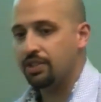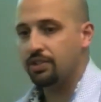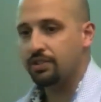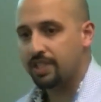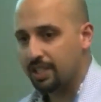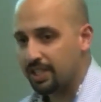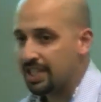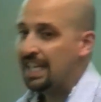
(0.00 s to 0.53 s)
New
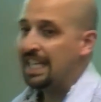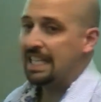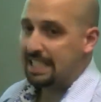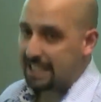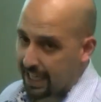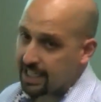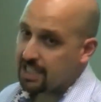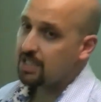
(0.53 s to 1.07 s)
Zealand
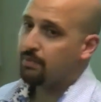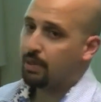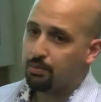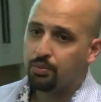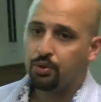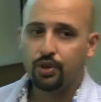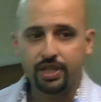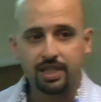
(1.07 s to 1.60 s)
tends to be
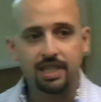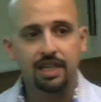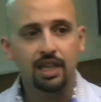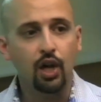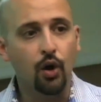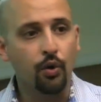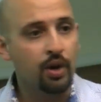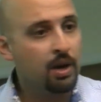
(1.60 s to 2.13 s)
pretty
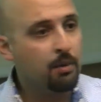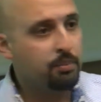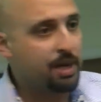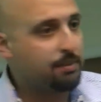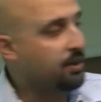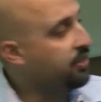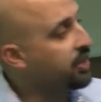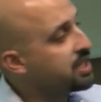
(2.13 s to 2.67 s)
low.
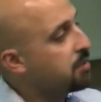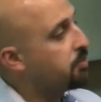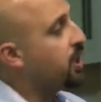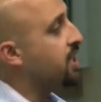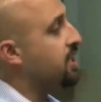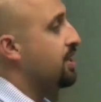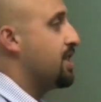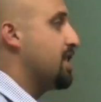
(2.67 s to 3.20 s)
People think
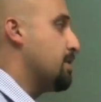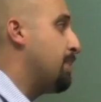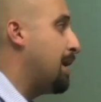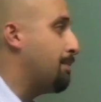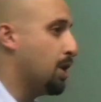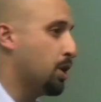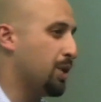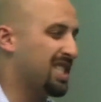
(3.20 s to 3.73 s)
depression is just
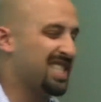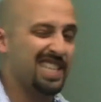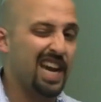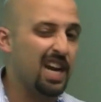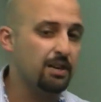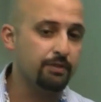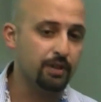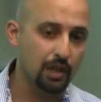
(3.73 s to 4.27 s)
people who are
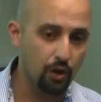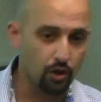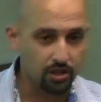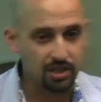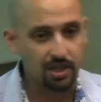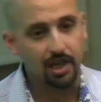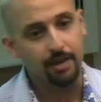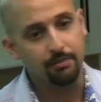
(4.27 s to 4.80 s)
sad for a long
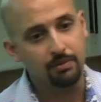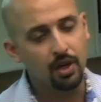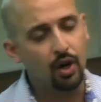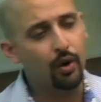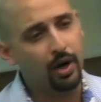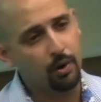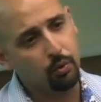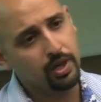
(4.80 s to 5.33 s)
time.
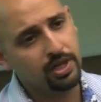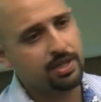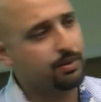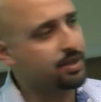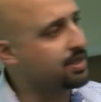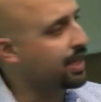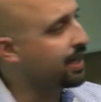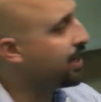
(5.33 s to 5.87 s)
Oh, I wish it
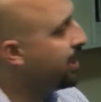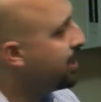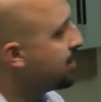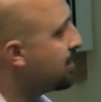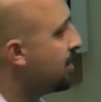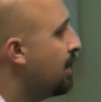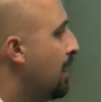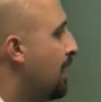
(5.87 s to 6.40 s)
was that
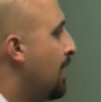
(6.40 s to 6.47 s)
case.